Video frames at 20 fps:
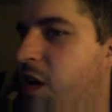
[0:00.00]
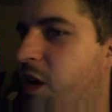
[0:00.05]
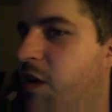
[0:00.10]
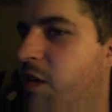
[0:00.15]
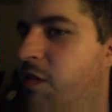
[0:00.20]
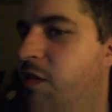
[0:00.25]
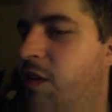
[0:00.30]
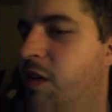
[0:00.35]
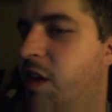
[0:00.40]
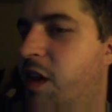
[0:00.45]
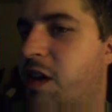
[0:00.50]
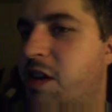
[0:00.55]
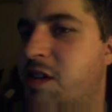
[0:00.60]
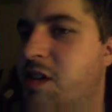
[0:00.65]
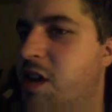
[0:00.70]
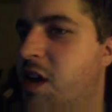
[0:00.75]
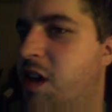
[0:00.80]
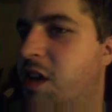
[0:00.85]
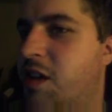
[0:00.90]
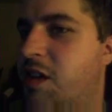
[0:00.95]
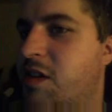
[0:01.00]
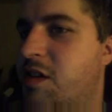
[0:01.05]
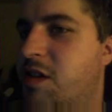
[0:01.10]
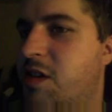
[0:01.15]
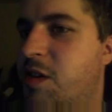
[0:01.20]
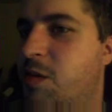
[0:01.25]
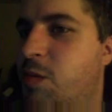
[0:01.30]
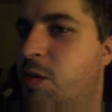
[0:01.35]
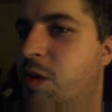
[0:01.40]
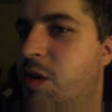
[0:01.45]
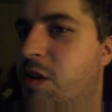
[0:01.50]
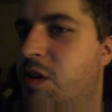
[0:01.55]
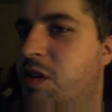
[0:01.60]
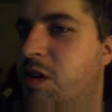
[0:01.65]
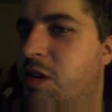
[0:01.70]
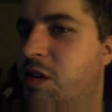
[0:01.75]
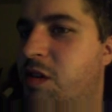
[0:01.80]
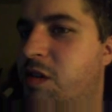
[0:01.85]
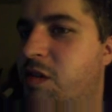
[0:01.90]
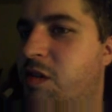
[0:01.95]
woman that I feel like
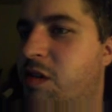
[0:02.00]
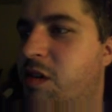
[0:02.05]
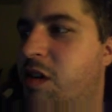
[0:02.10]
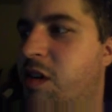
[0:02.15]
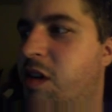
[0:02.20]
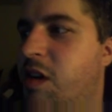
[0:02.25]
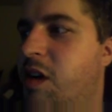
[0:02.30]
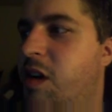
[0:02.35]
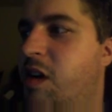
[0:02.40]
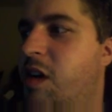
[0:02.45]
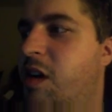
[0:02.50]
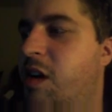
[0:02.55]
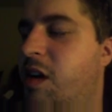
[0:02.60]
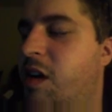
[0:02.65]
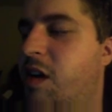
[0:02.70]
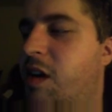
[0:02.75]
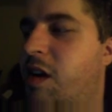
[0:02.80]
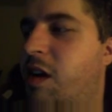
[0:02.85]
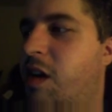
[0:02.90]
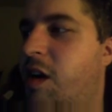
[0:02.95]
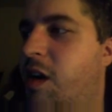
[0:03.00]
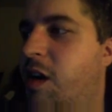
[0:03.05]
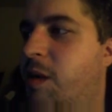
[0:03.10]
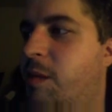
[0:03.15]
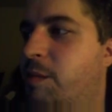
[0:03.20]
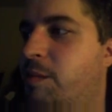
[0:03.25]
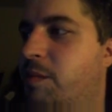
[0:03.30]
saying the C-word to.